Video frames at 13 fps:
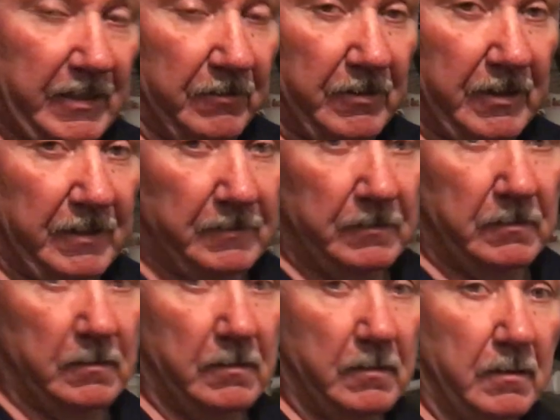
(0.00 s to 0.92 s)
Okay, go ahead.
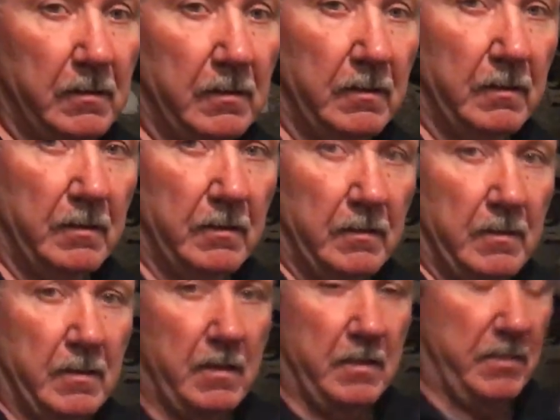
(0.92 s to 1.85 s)

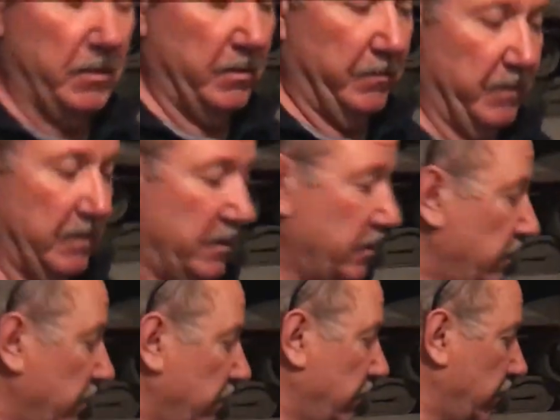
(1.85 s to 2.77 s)
So this is
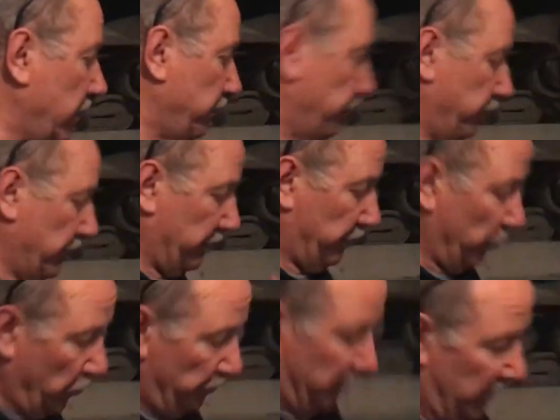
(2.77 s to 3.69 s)
my
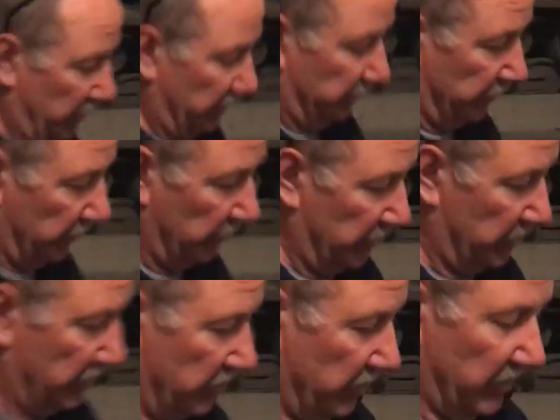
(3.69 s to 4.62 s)
propane
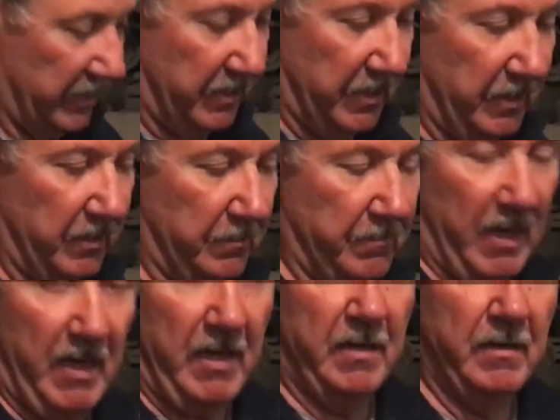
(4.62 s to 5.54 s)
furnace. Like I said, the
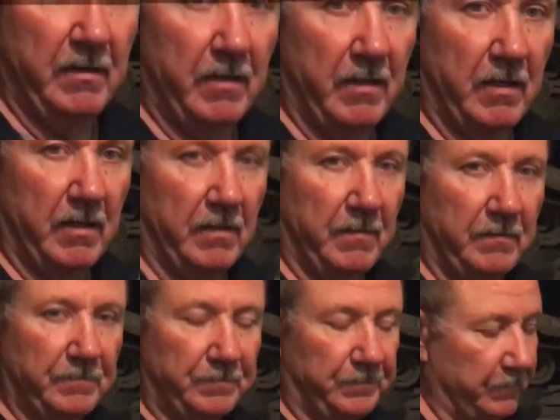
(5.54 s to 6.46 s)
main
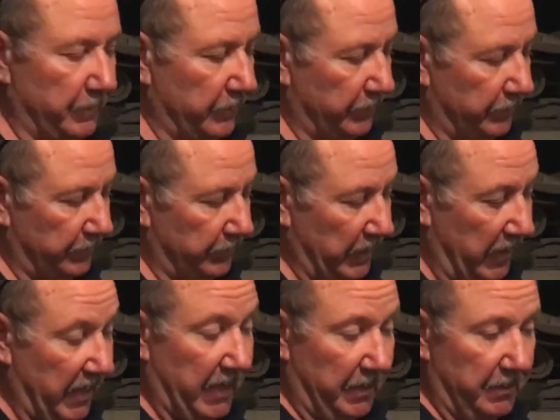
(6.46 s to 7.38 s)

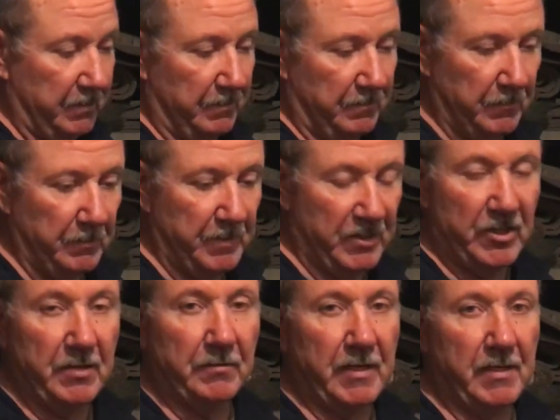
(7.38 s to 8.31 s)
heat will be
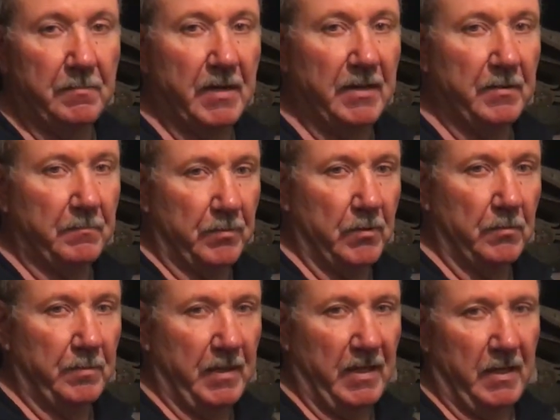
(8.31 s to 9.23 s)
generated by the
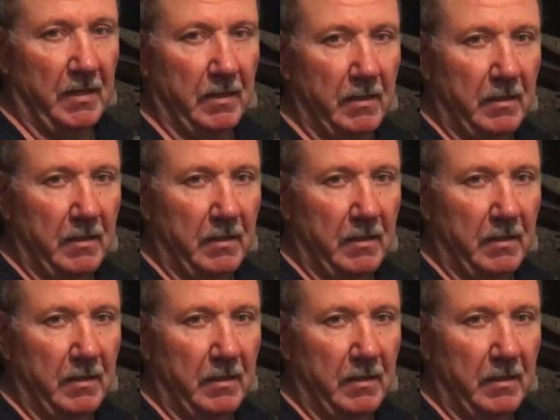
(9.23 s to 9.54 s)
propane.